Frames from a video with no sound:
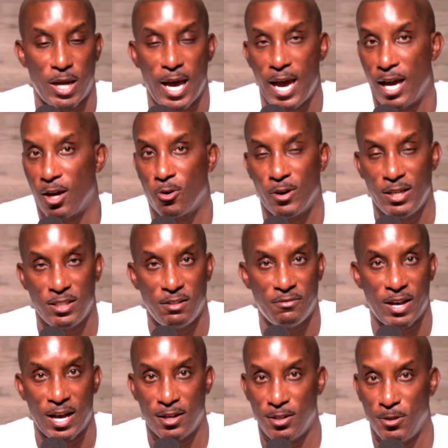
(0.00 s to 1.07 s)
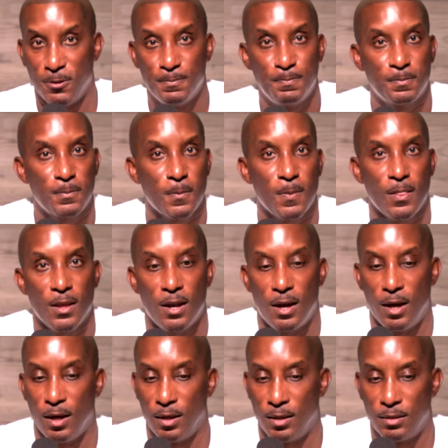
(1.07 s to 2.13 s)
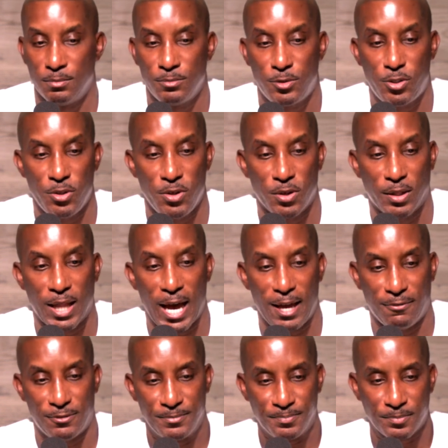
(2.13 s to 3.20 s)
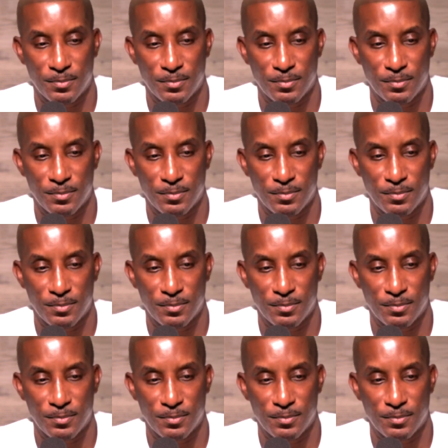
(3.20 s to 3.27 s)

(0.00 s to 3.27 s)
to add crazy value um, to your life.